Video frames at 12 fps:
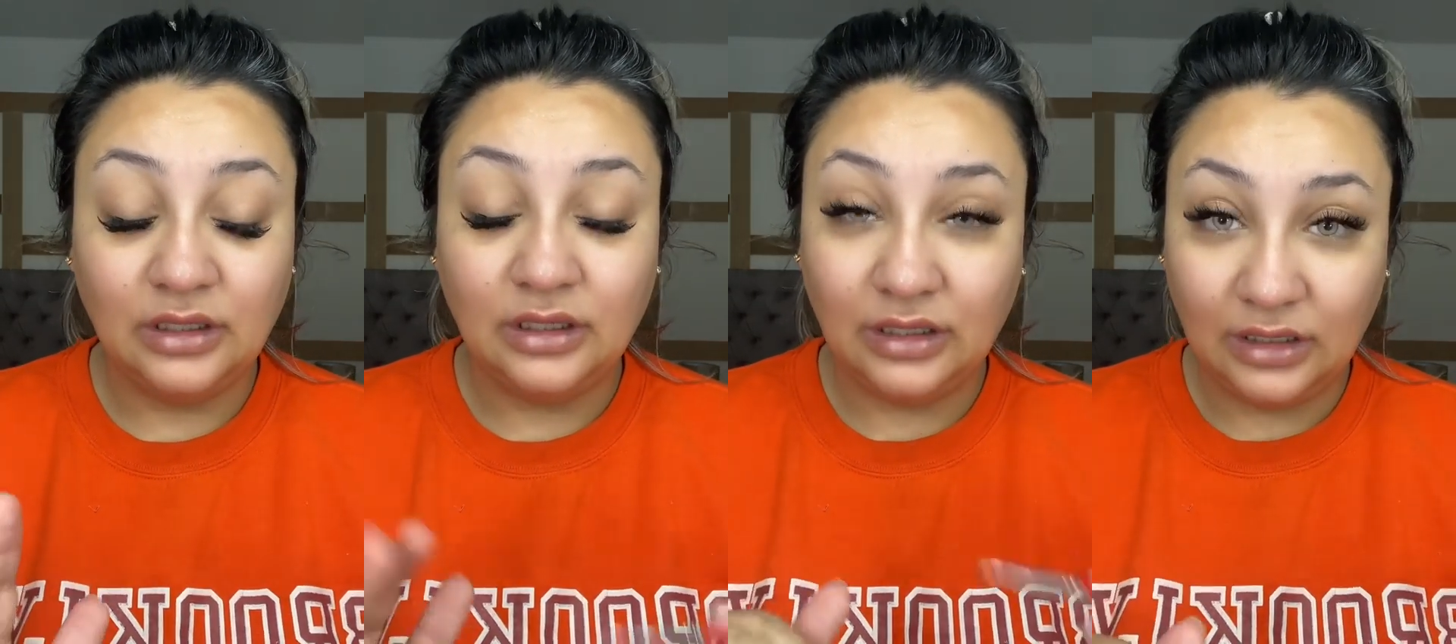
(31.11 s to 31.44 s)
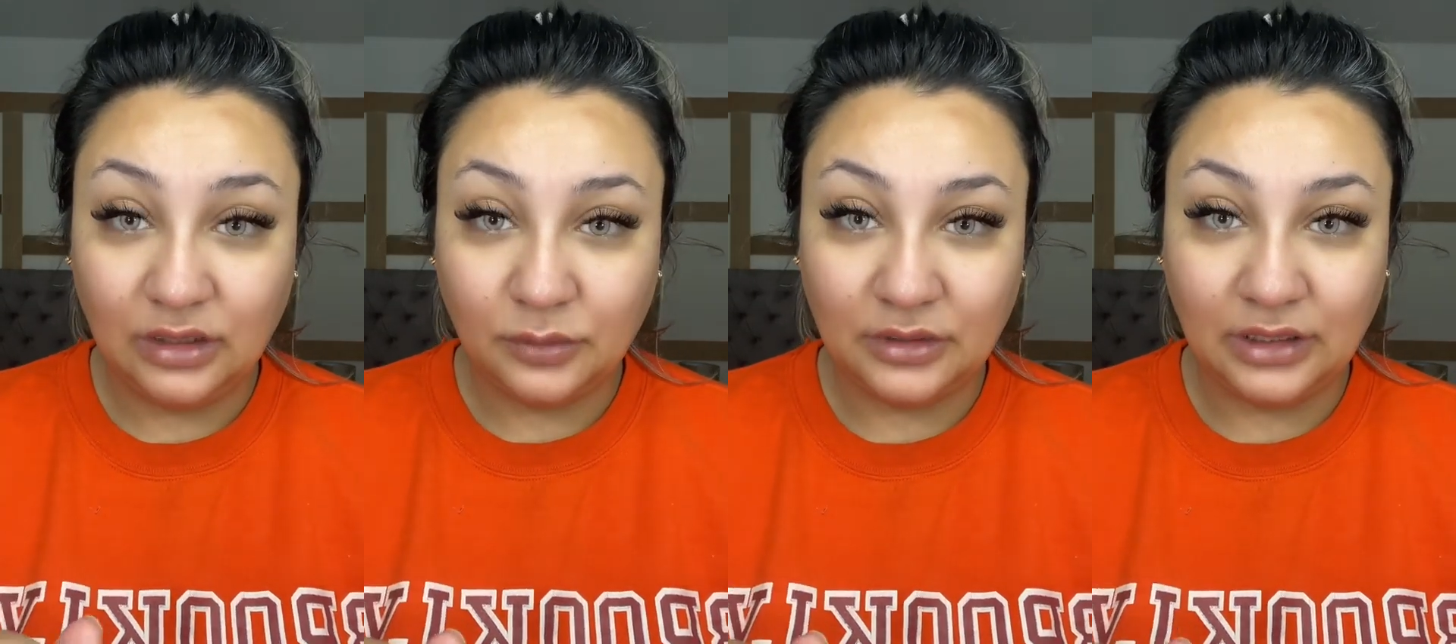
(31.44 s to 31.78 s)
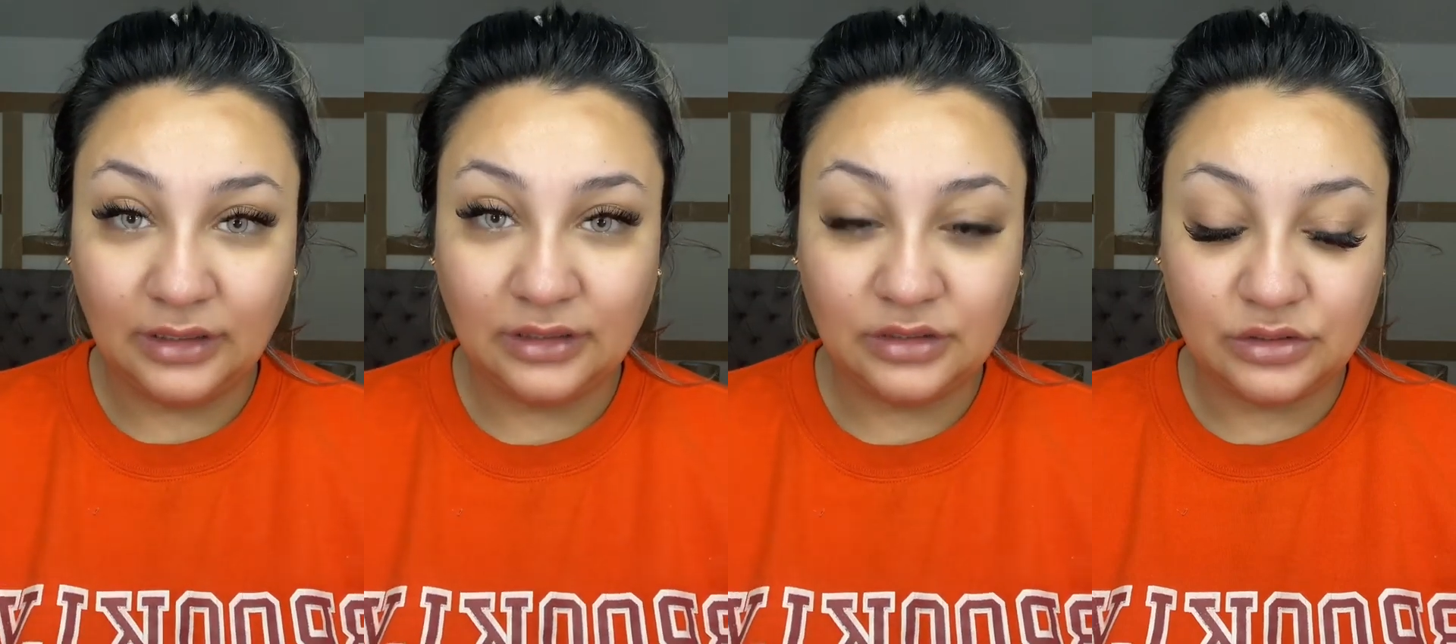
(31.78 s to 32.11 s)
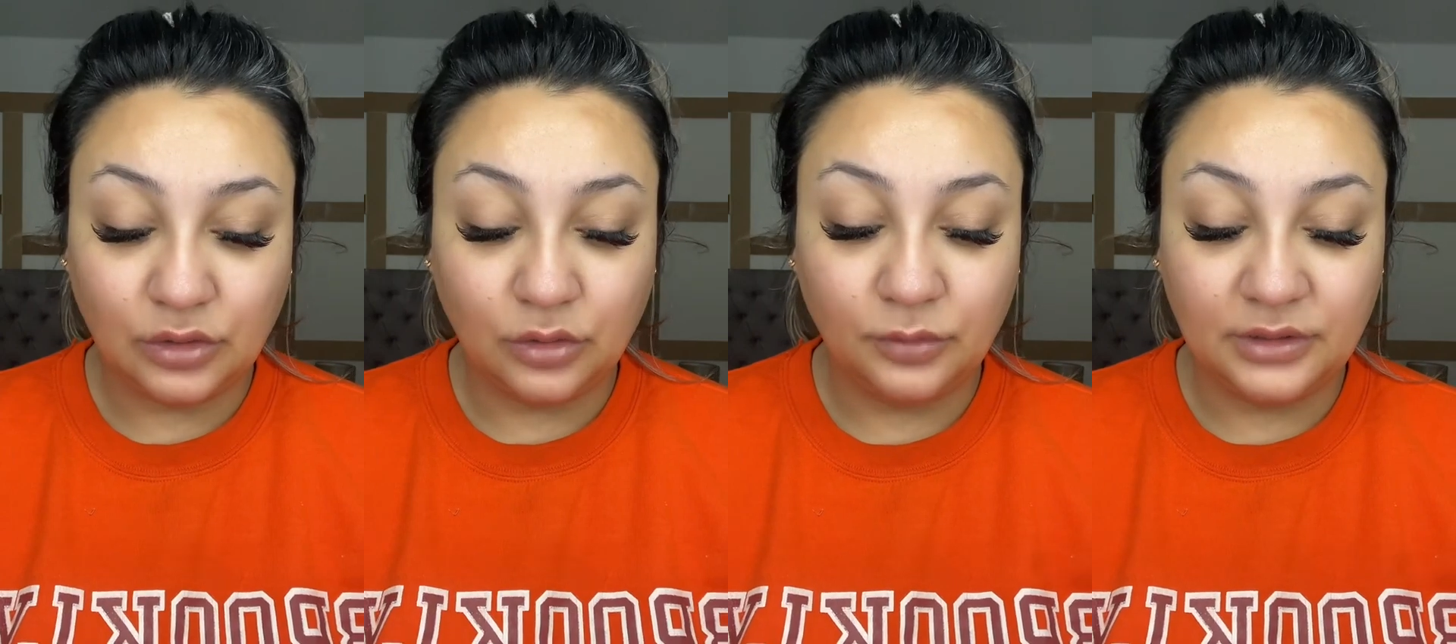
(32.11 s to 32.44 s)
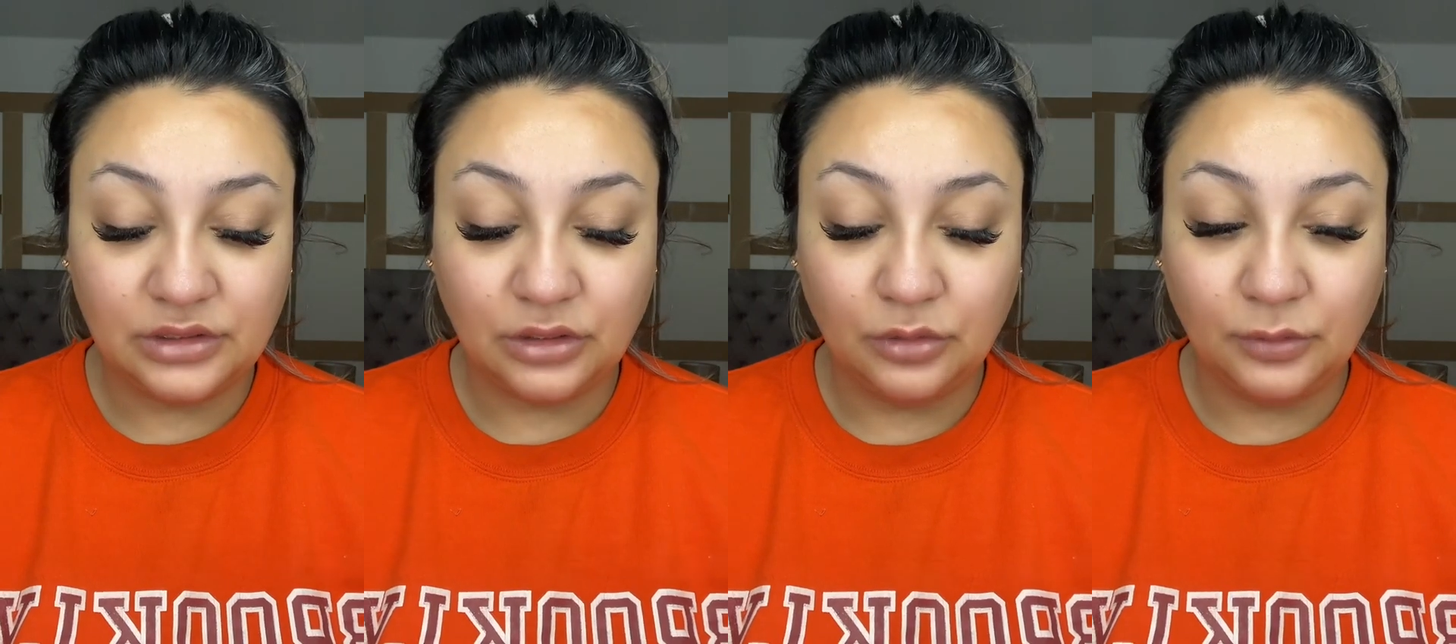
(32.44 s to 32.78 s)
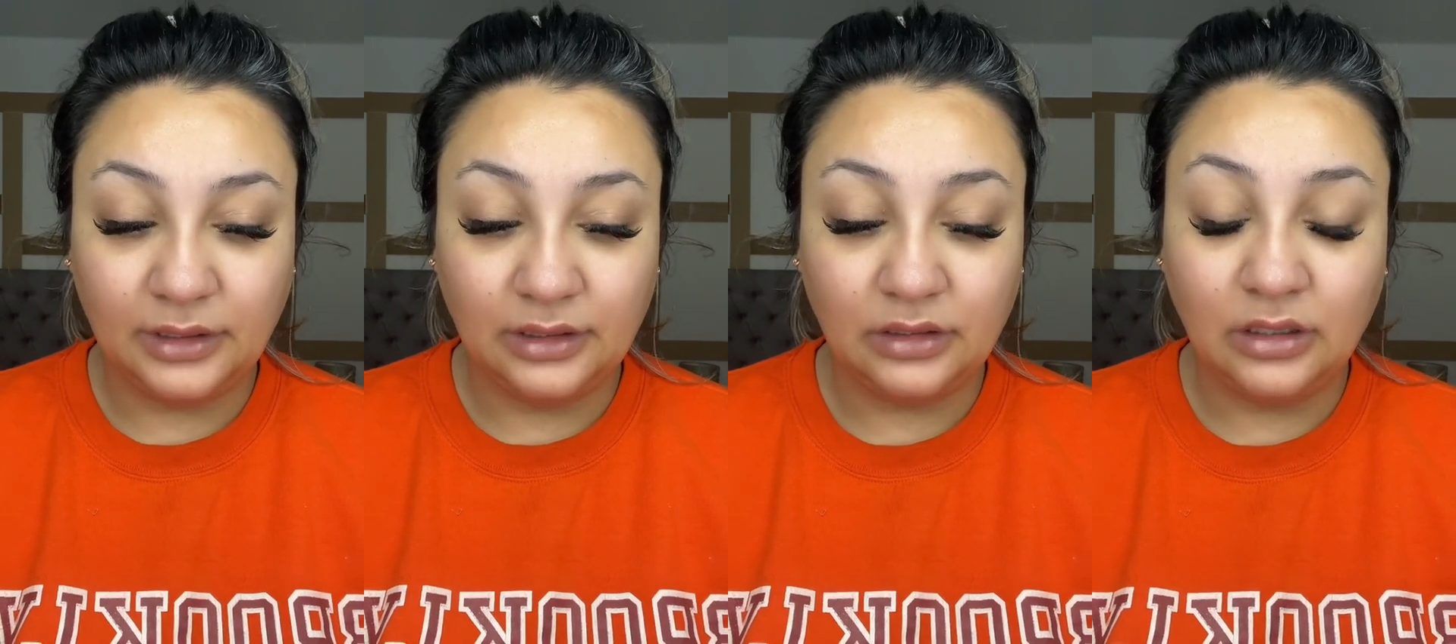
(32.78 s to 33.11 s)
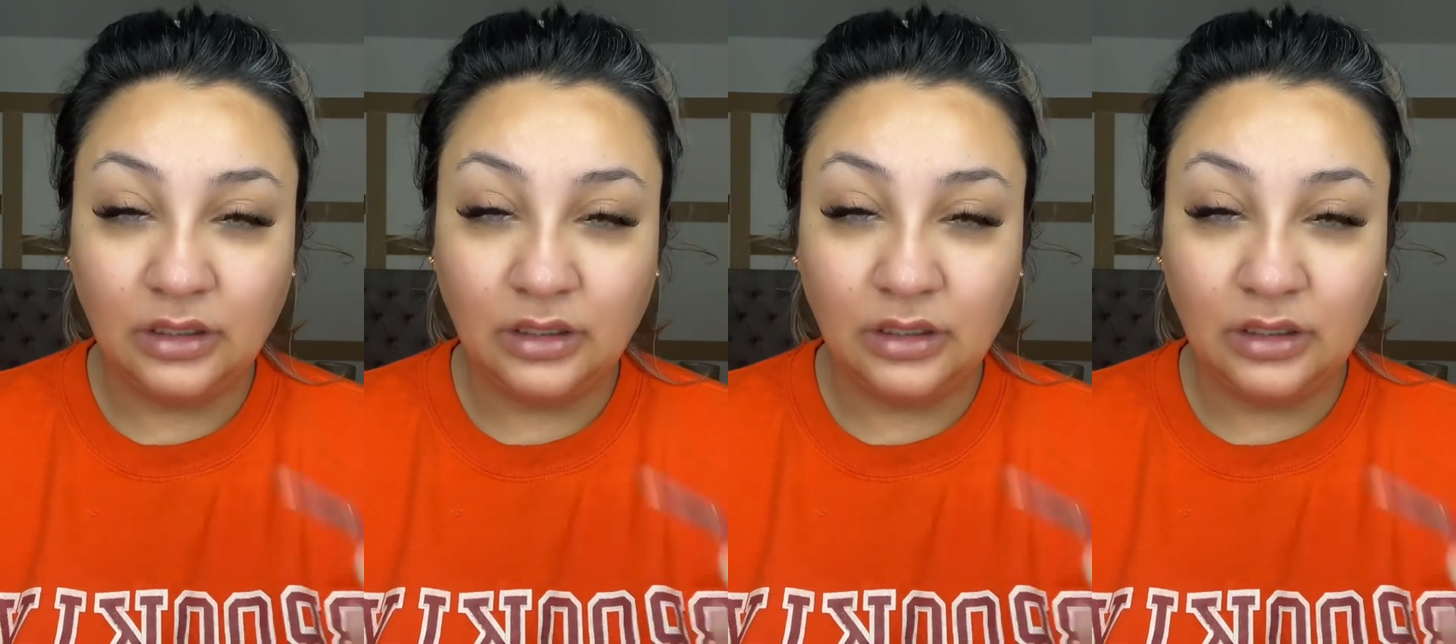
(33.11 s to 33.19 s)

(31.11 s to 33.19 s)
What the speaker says: liquid liners, always go in